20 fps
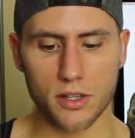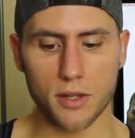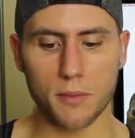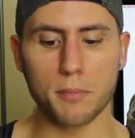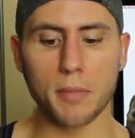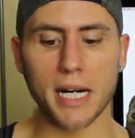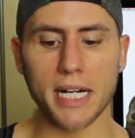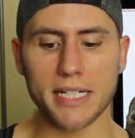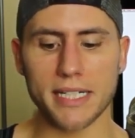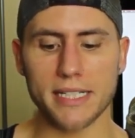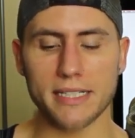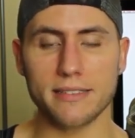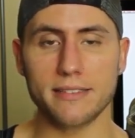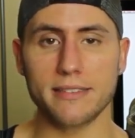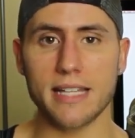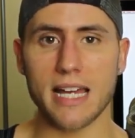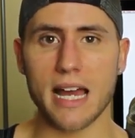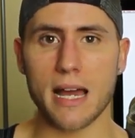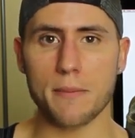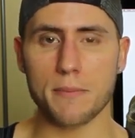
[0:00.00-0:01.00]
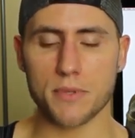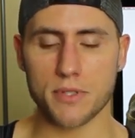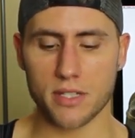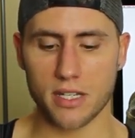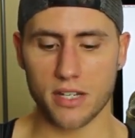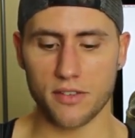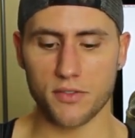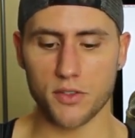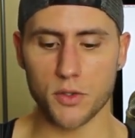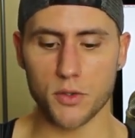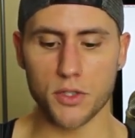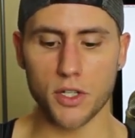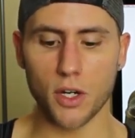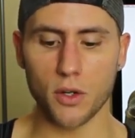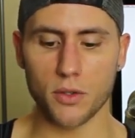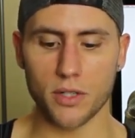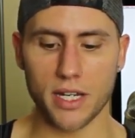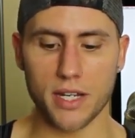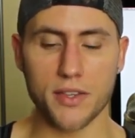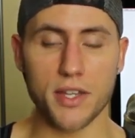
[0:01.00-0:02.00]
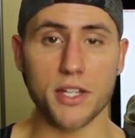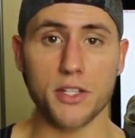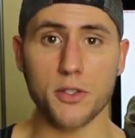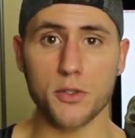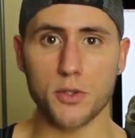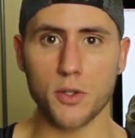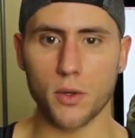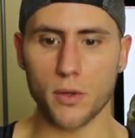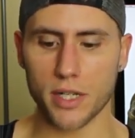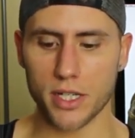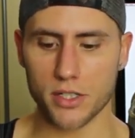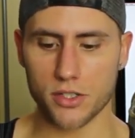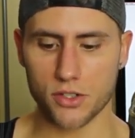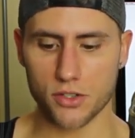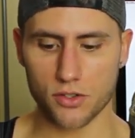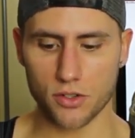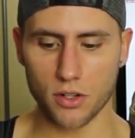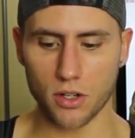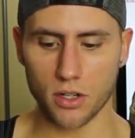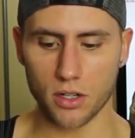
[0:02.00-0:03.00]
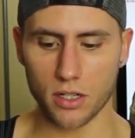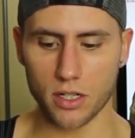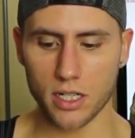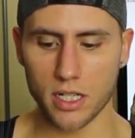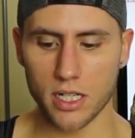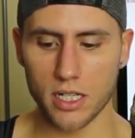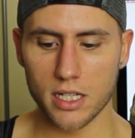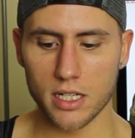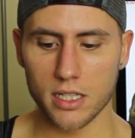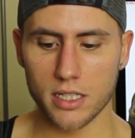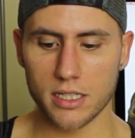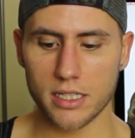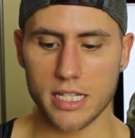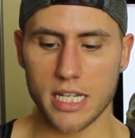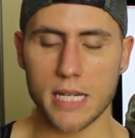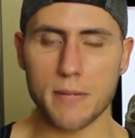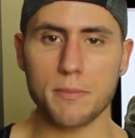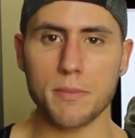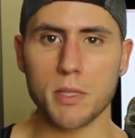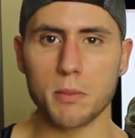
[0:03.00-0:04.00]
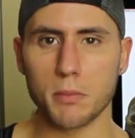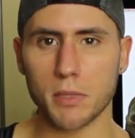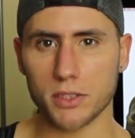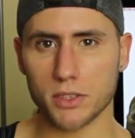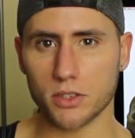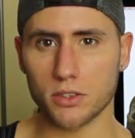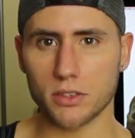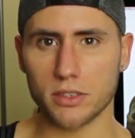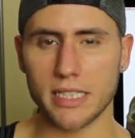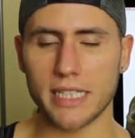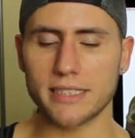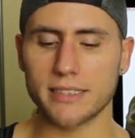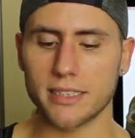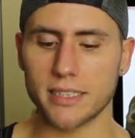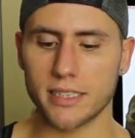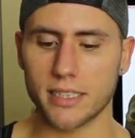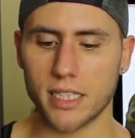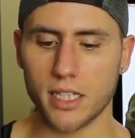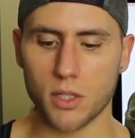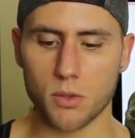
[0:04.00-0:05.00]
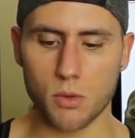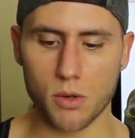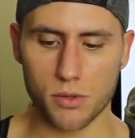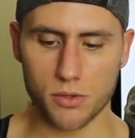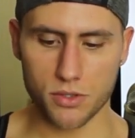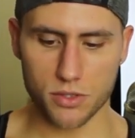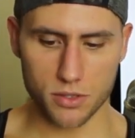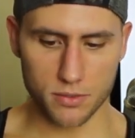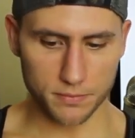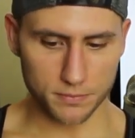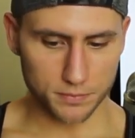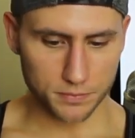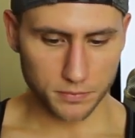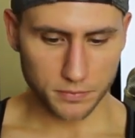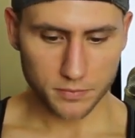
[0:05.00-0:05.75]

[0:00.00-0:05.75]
The body adapts if you don't, and then you don't get strong. Keep the muscles guessing, in quotes.